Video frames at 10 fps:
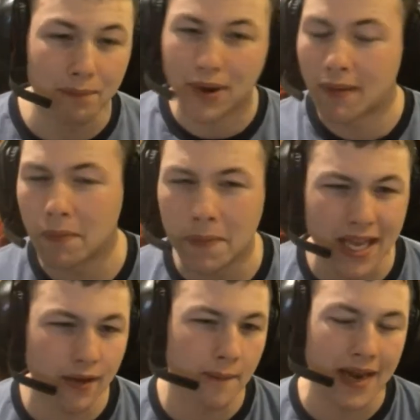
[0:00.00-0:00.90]
Probably
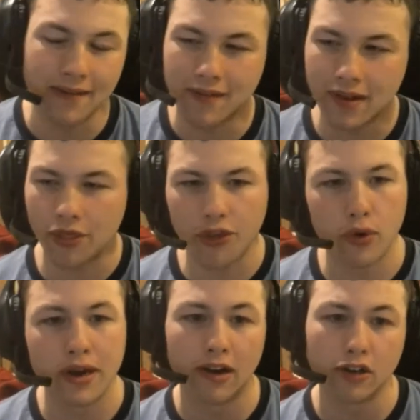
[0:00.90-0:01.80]
because, I mean,
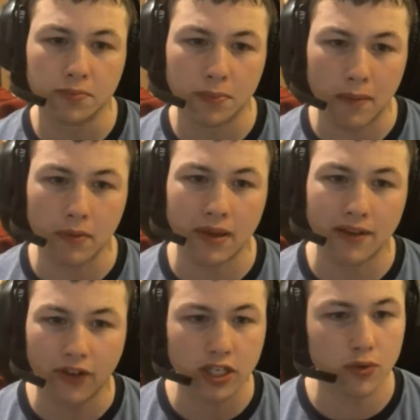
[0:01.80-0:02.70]
$30
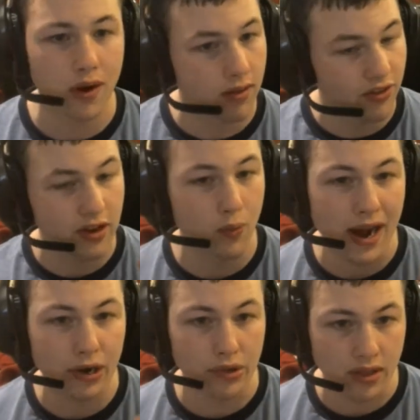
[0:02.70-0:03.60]
probably fluctuates the
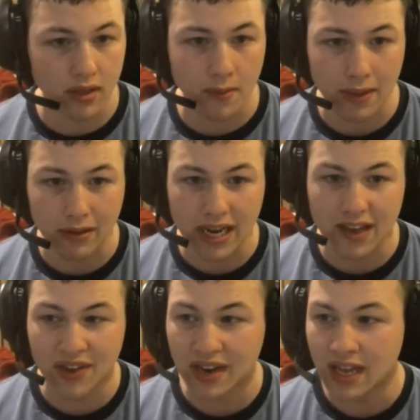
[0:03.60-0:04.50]
wireless
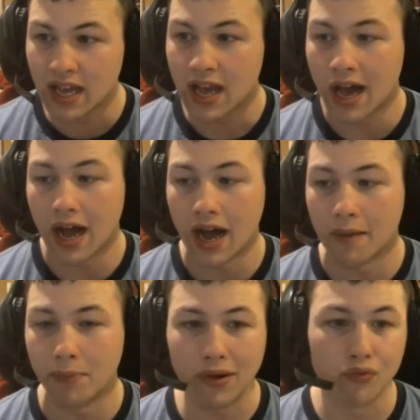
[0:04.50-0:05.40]
ability of it.
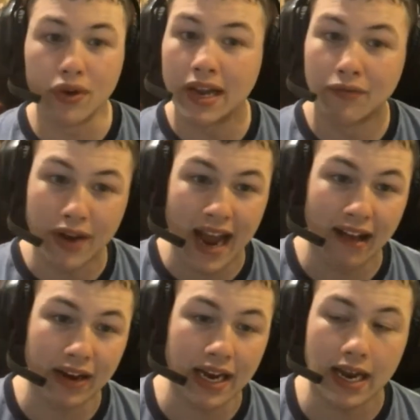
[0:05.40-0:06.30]
But in
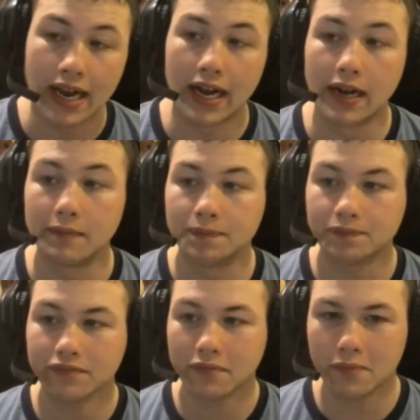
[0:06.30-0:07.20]
reality,
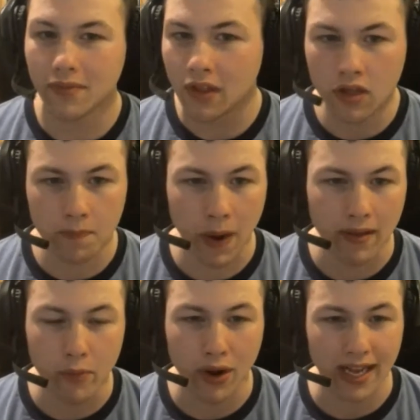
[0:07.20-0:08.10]
it's
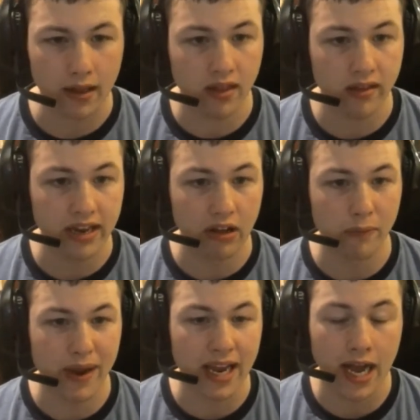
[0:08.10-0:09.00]
probably more like a
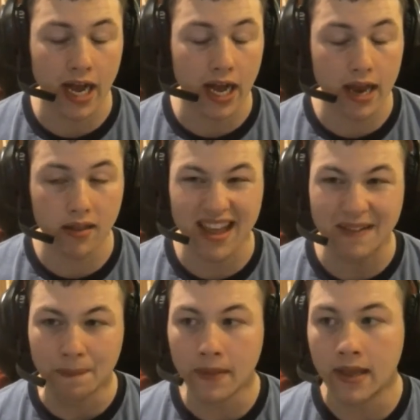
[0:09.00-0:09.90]
$60 mic headset.